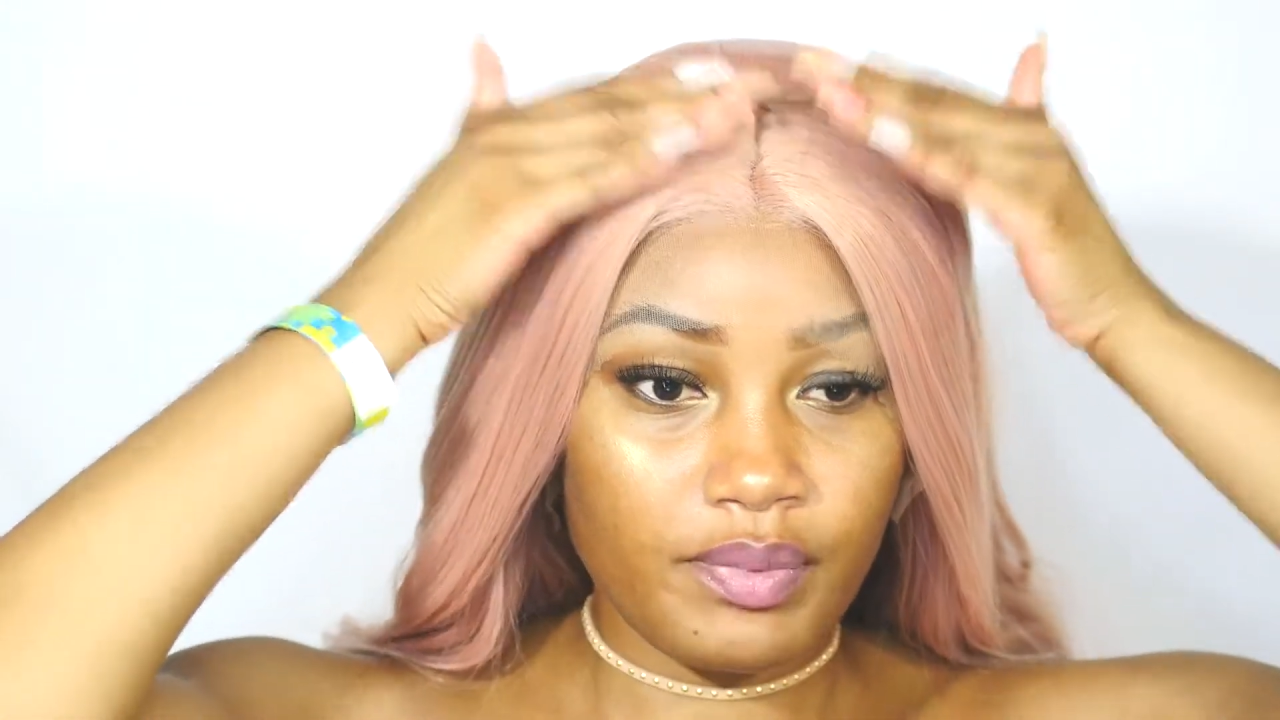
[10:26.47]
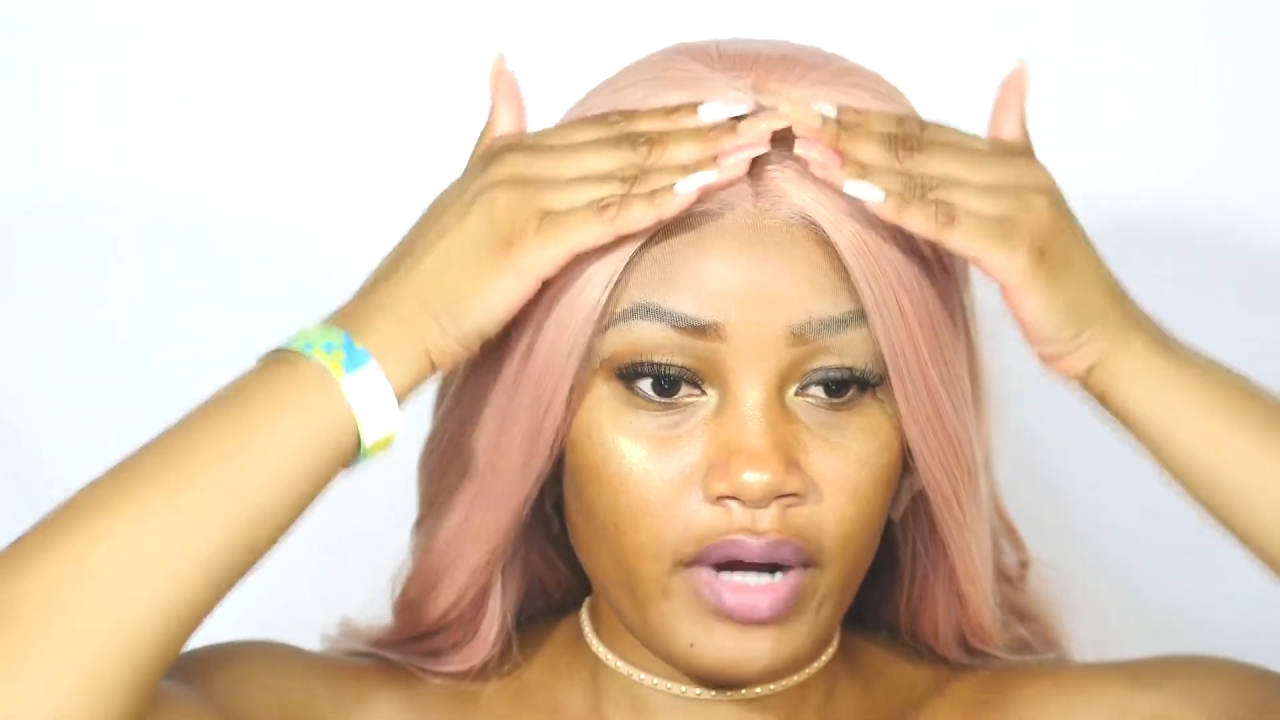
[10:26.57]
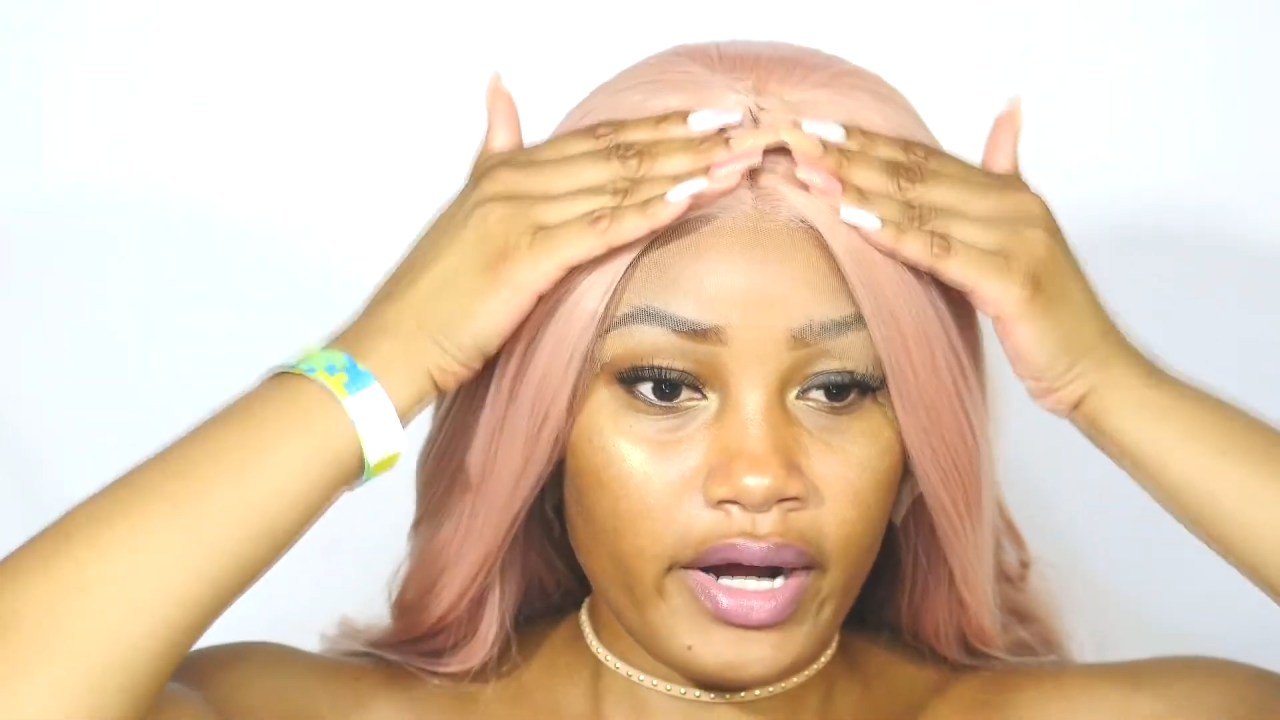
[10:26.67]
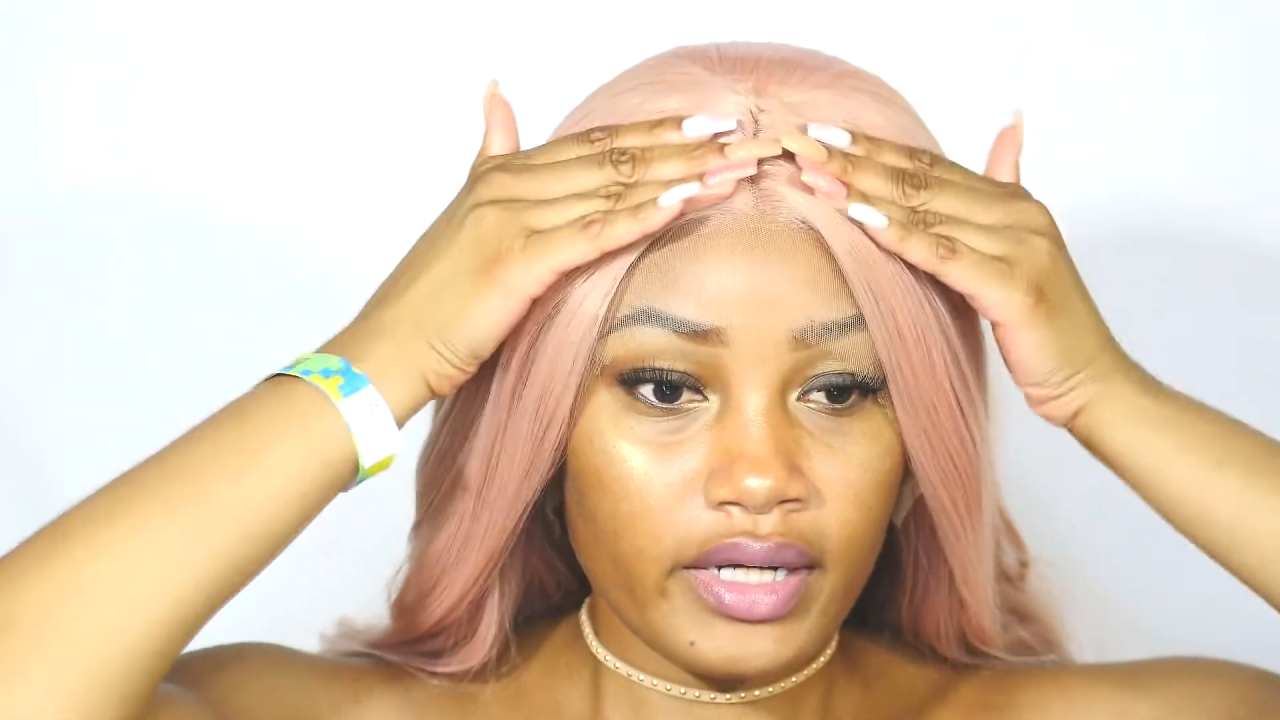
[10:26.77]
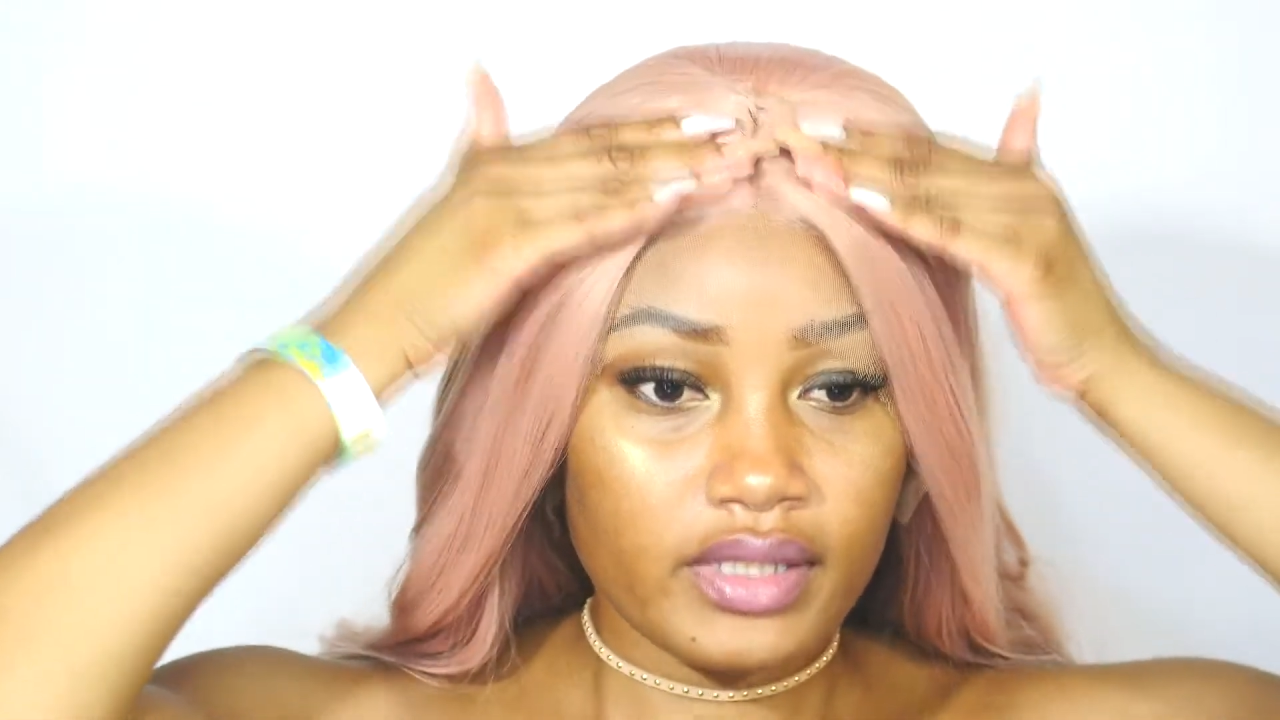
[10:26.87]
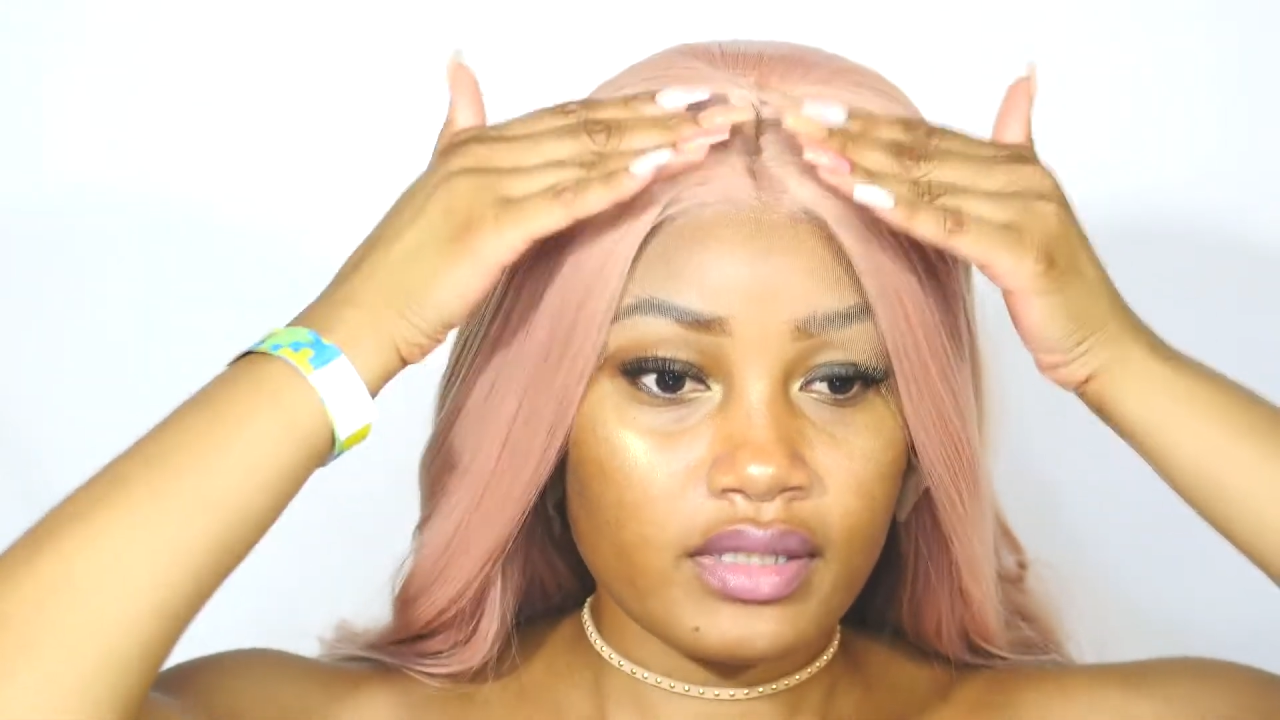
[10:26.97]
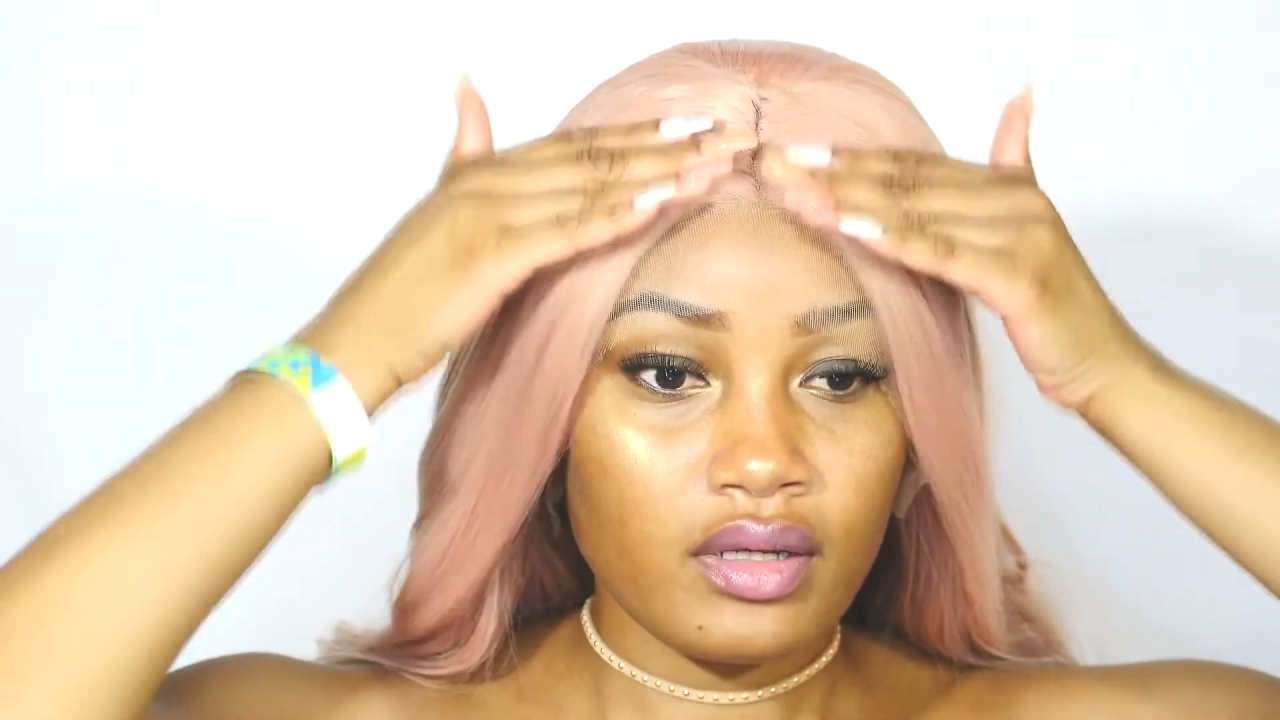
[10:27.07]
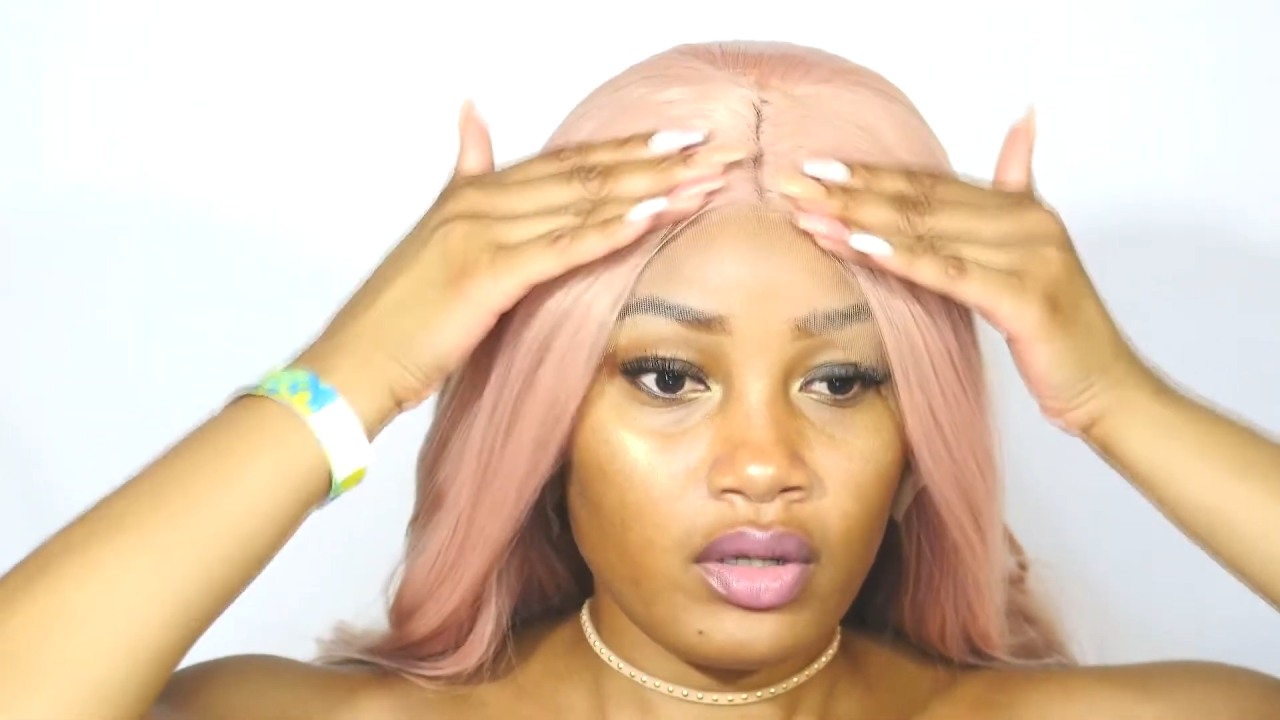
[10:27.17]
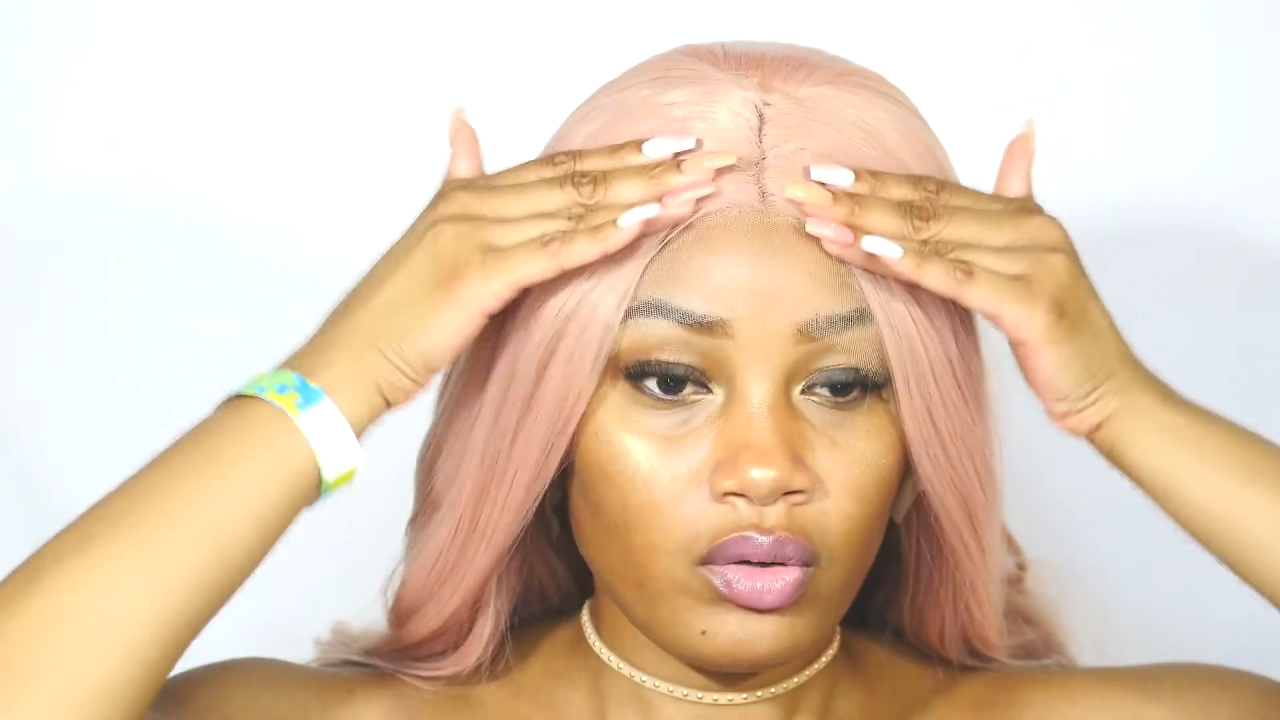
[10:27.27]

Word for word: parts